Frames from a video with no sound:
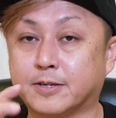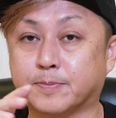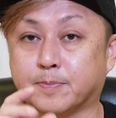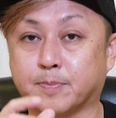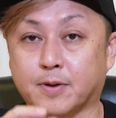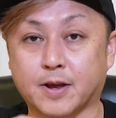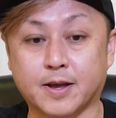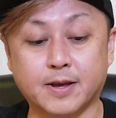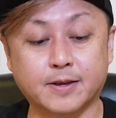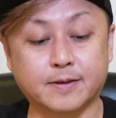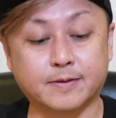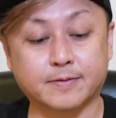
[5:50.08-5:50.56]

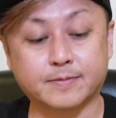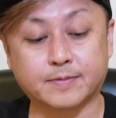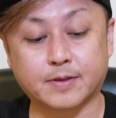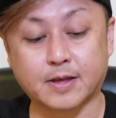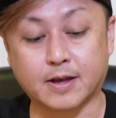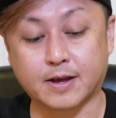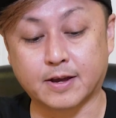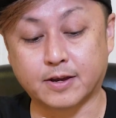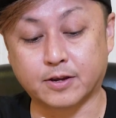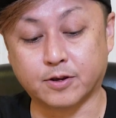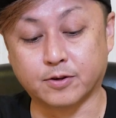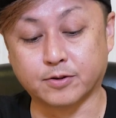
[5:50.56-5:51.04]
play.
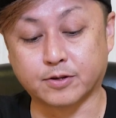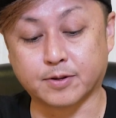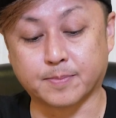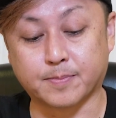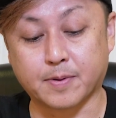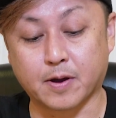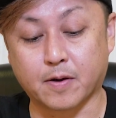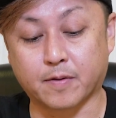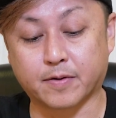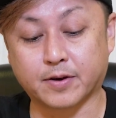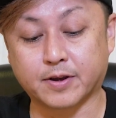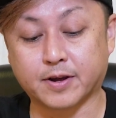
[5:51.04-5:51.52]
Use the
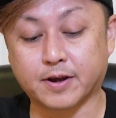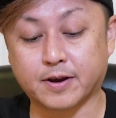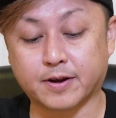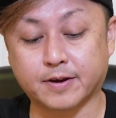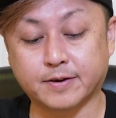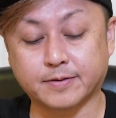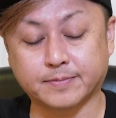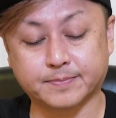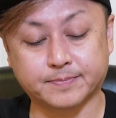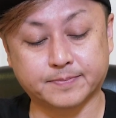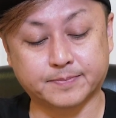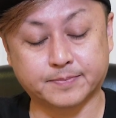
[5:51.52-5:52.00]
bearing
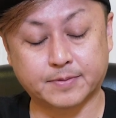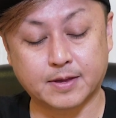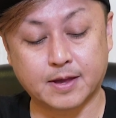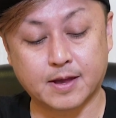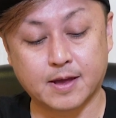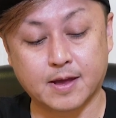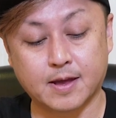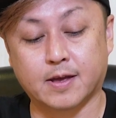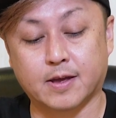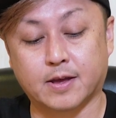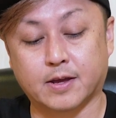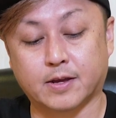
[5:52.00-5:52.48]
here.
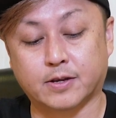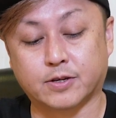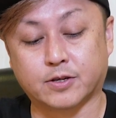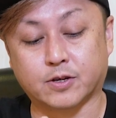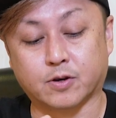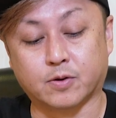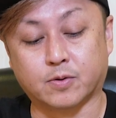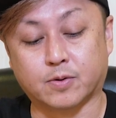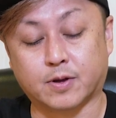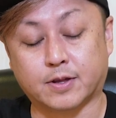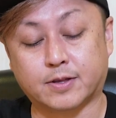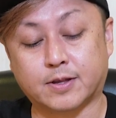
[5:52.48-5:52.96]

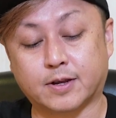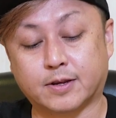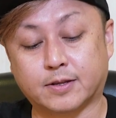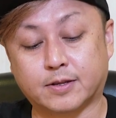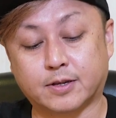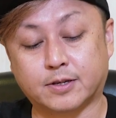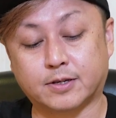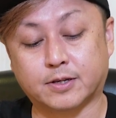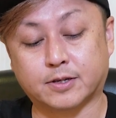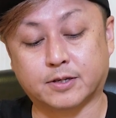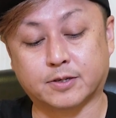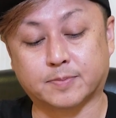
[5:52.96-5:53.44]
So I think
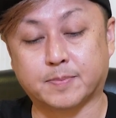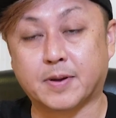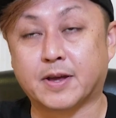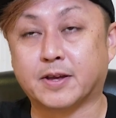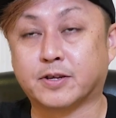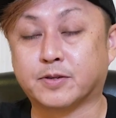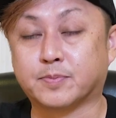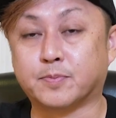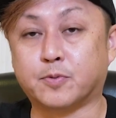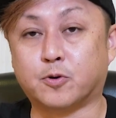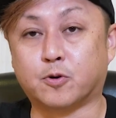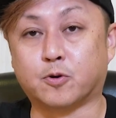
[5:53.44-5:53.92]
this
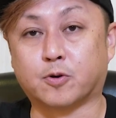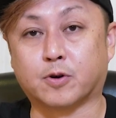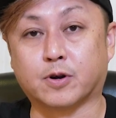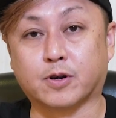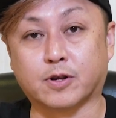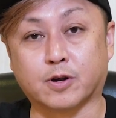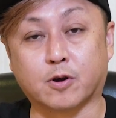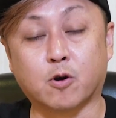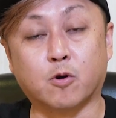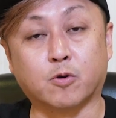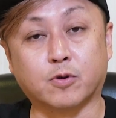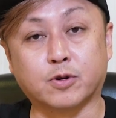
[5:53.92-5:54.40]
makes more
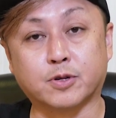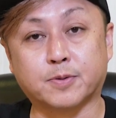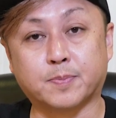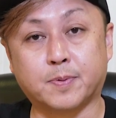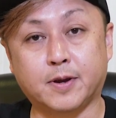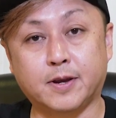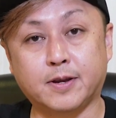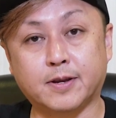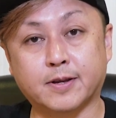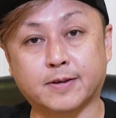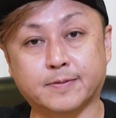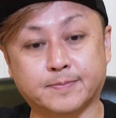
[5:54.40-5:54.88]
the corner
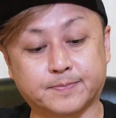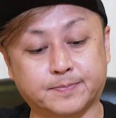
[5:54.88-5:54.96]
speed